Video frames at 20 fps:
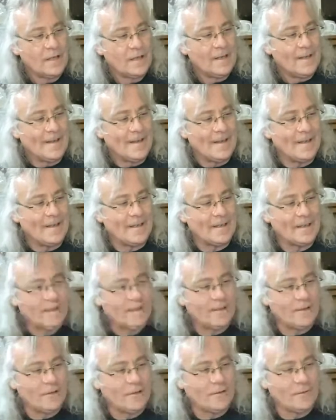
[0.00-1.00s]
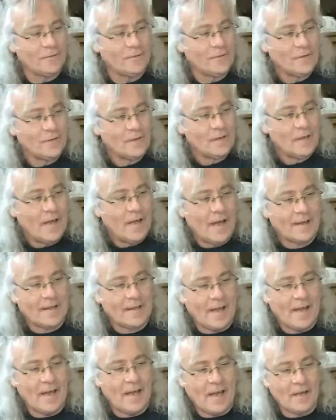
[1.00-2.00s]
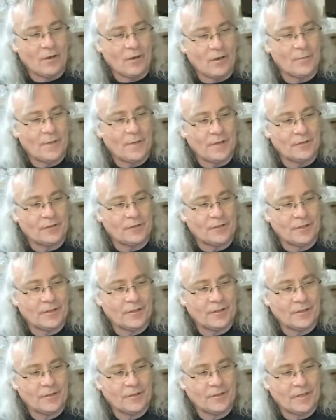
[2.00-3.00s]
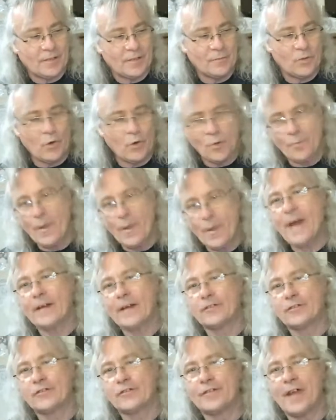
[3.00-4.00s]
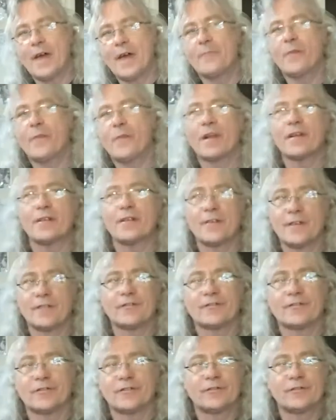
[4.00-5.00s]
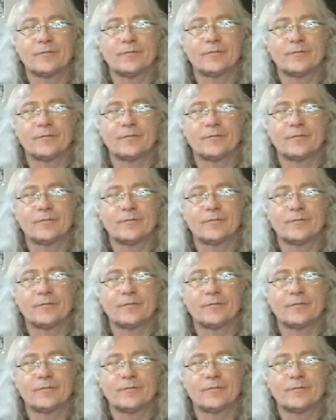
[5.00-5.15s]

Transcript: I don't mean to keep going back to that, but it's